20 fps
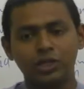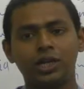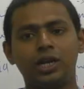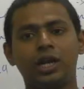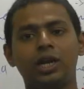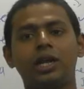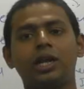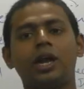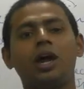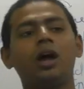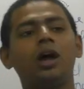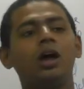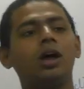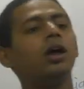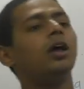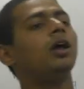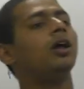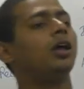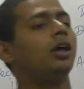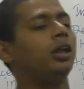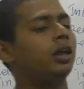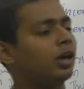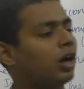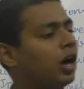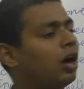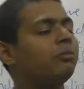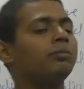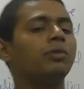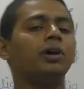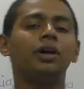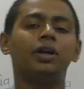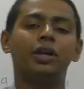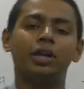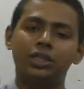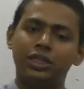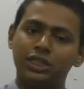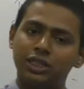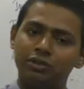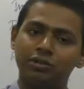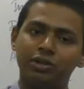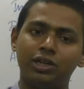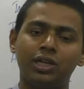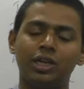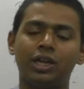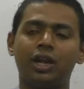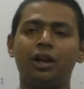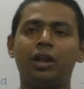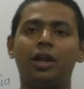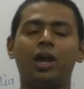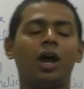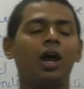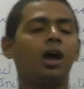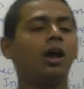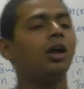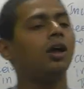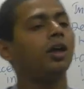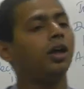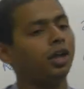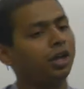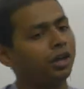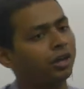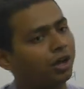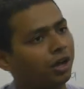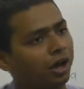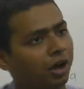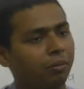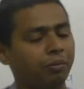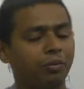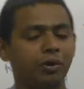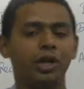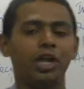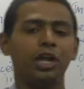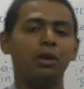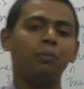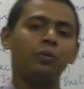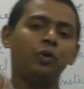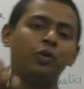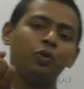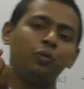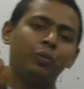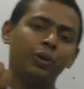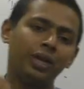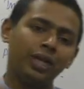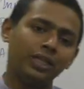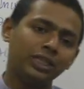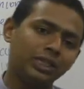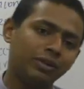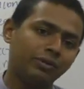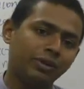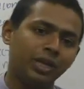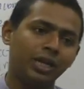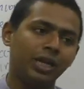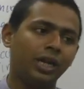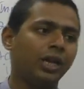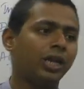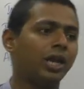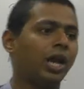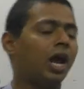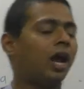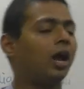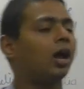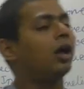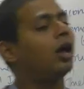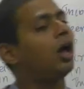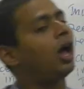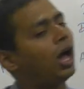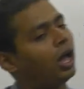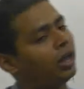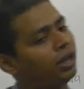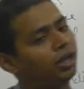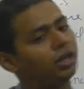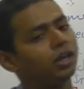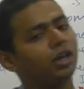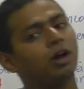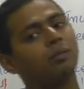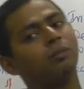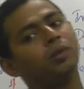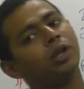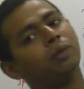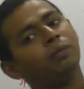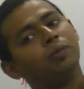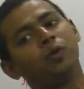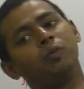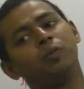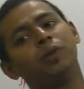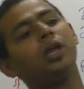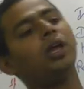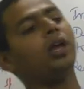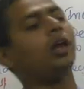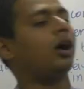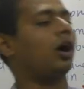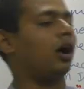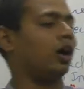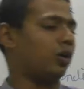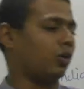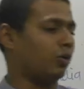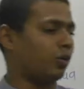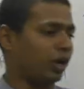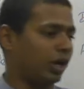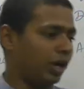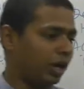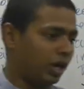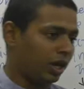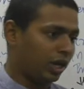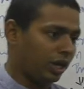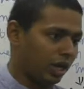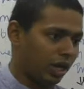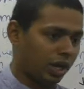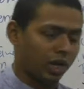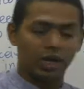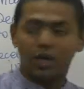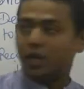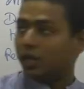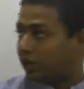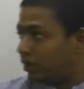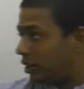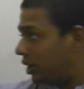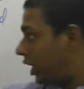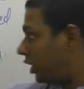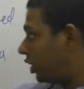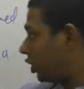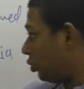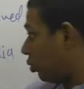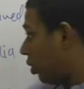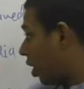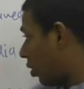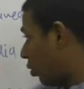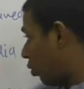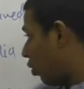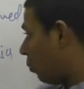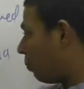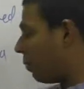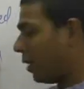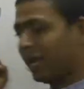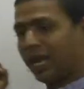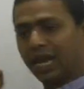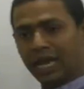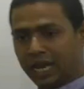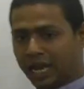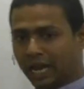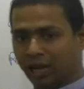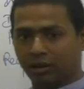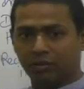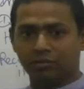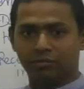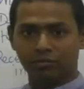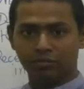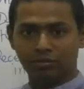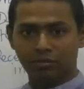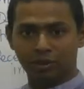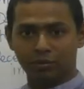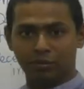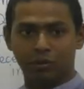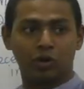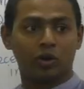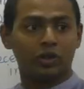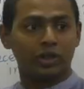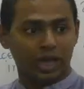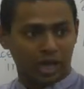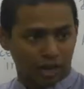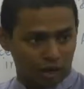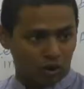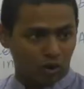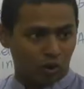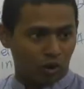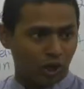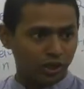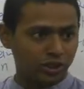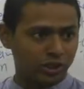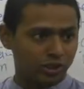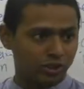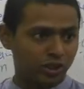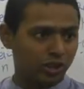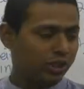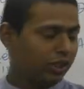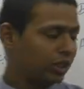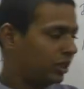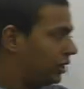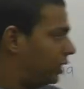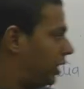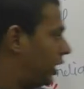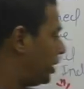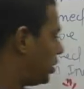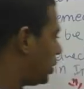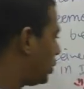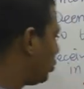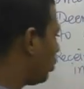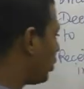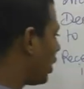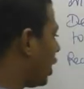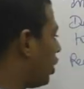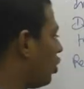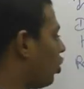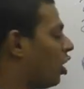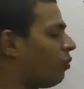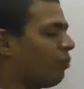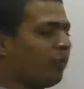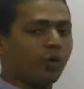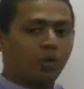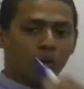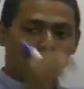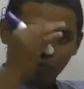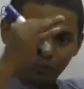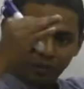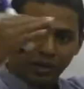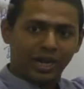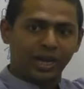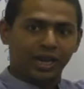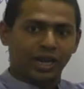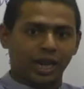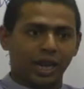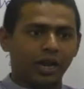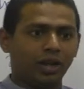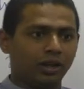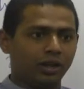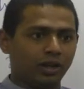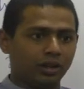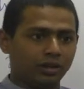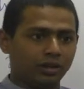in India, income received in India, income deemed to be received in India and income deemed to be accrued in India. These two are open-ended because they are lost. These two cannot be open-ended